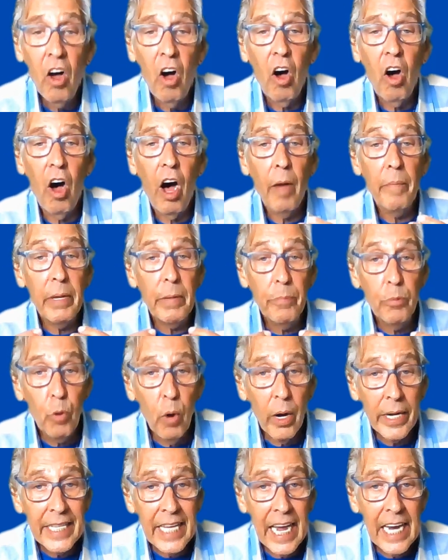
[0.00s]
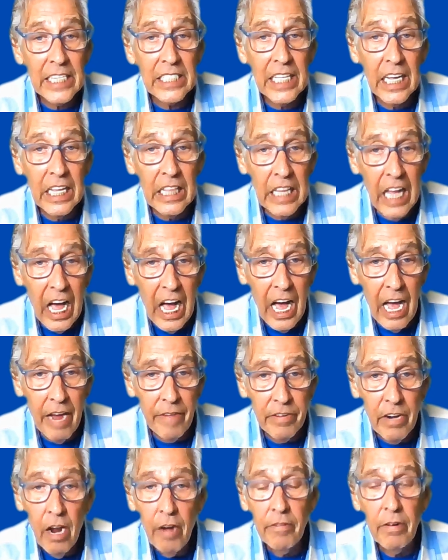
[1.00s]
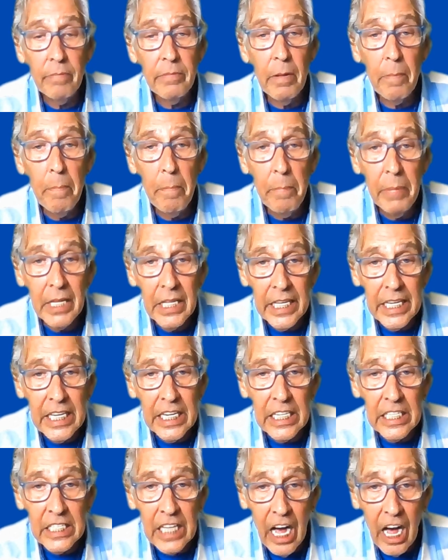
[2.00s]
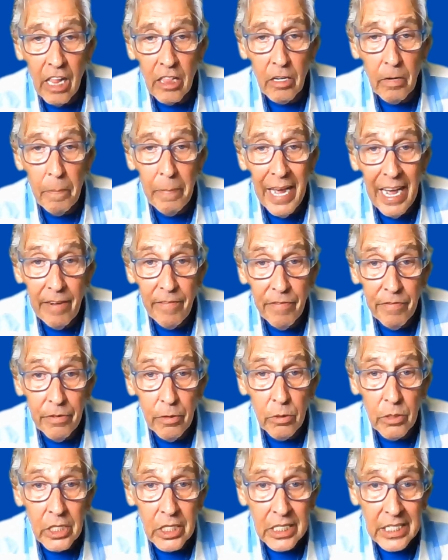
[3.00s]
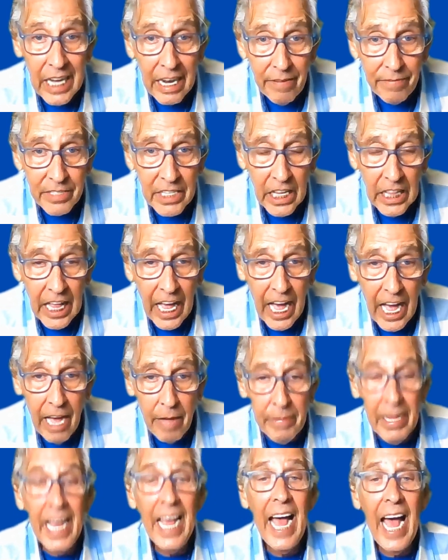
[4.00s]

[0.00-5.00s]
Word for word: I'll be broadcasting live from the Million Dollar Pet Food Safety Lab